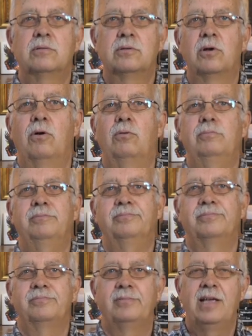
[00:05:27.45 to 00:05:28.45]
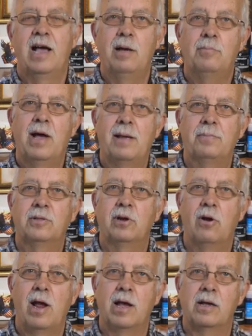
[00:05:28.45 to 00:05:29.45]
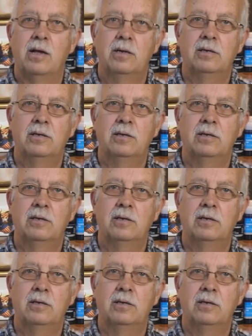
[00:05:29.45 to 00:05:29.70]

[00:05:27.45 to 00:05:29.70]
So yeah, I'm hyping their ink.